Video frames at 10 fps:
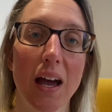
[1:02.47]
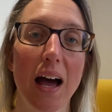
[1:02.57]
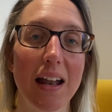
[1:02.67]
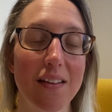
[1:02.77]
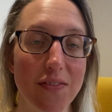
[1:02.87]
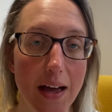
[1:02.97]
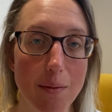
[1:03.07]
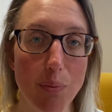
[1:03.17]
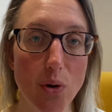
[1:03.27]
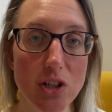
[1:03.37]
And at
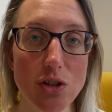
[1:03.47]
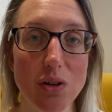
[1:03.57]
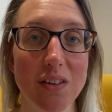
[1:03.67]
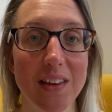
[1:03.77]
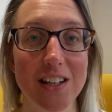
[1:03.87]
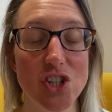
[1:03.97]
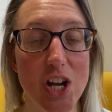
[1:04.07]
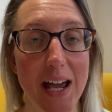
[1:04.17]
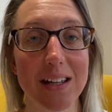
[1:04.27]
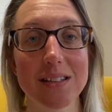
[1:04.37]
that point, you can then
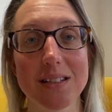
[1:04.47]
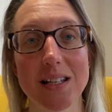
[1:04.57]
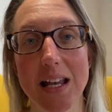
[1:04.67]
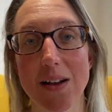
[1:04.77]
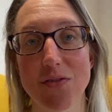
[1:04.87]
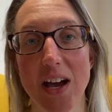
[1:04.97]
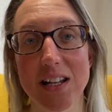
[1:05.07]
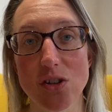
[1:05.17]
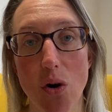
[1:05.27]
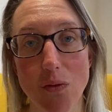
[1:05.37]
check to see if that
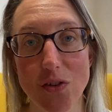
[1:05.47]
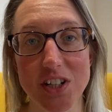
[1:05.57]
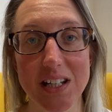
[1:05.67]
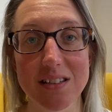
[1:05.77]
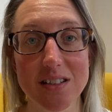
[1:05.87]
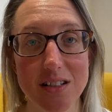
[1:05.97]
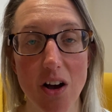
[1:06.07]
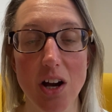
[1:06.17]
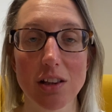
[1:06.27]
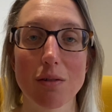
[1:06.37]
is offered
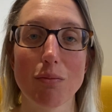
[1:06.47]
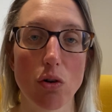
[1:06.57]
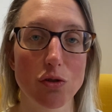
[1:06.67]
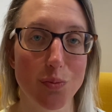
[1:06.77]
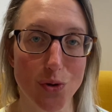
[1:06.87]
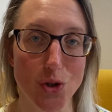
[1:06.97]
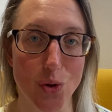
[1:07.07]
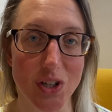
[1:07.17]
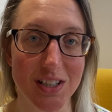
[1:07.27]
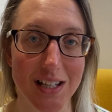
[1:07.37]
inside the multiple
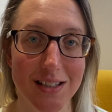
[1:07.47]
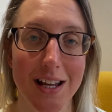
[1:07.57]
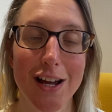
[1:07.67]
choices